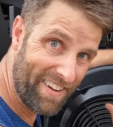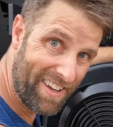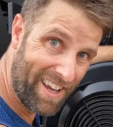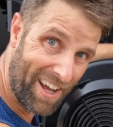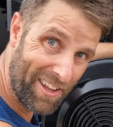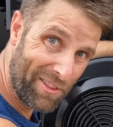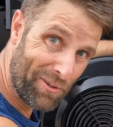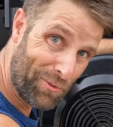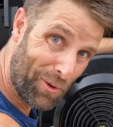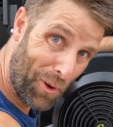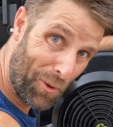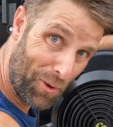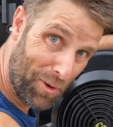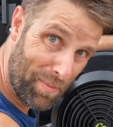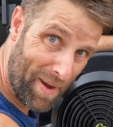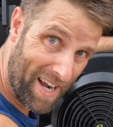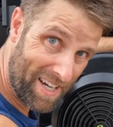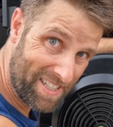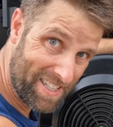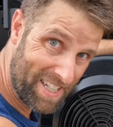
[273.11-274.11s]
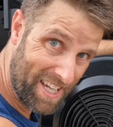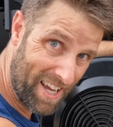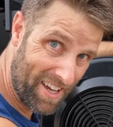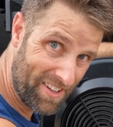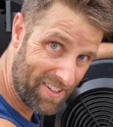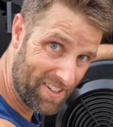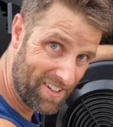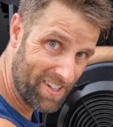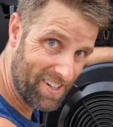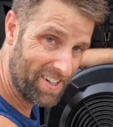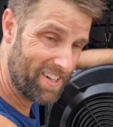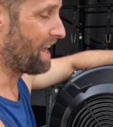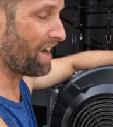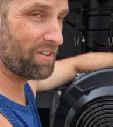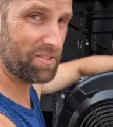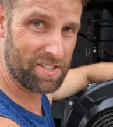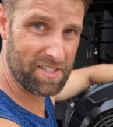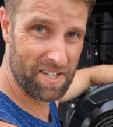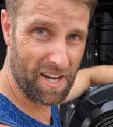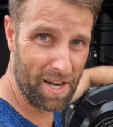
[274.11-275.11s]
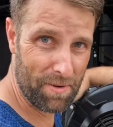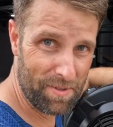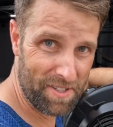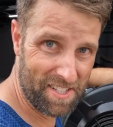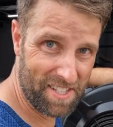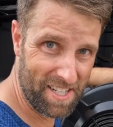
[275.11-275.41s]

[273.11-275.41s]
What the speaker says: Got the rower back together. Now it's time to